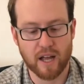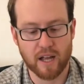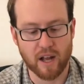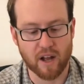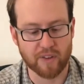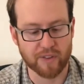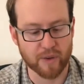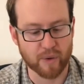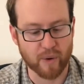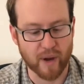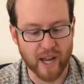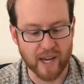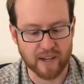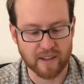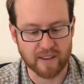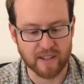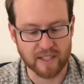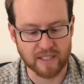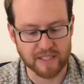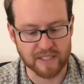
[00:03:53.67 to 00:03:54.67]
I'll do
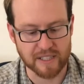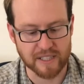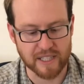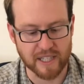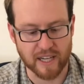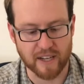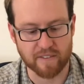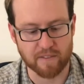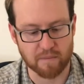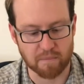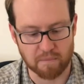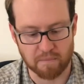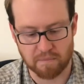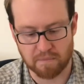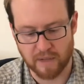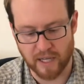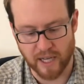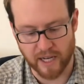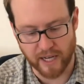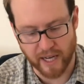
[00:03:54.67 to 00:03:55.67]
anything just to give them
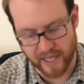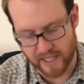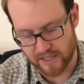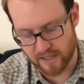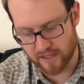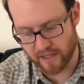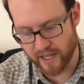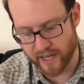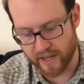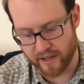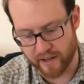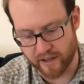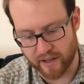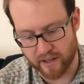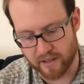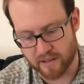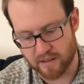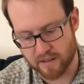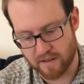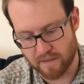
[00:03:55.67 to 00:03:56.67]
a nice
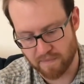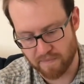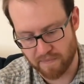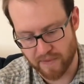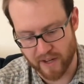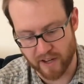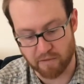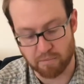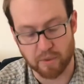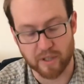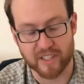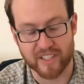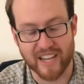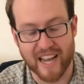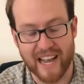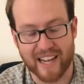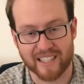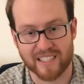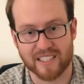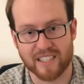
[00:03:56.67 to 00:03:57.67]
layer of
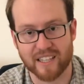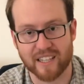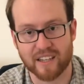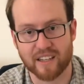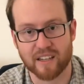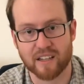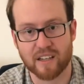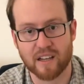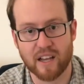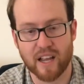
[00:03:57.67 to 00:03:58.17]
protection.